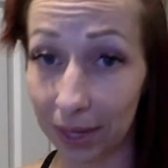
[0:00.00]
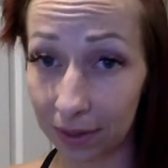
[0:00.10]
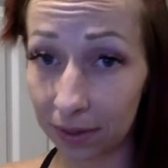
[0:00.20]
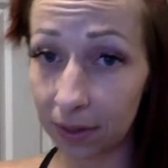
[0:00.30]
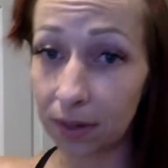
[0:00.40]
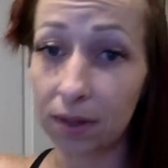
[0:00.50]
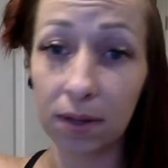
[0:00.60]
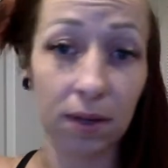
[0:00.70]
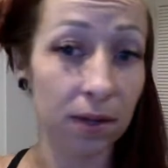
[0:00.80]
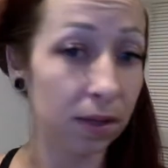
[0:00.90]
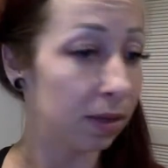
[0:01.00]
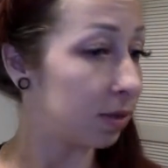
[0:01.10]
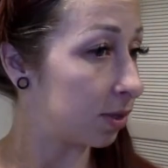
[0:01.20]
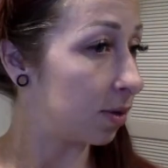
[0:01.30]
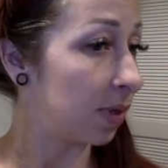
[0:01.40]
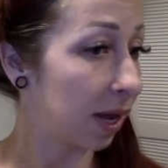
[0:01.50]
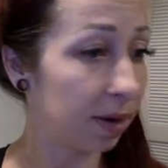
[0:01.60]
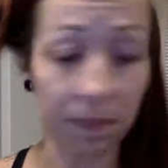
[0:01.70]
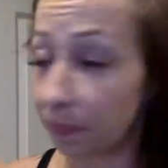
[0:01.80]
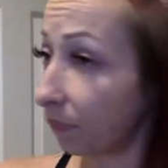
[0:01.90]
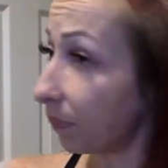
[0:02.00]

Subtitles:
in to do that.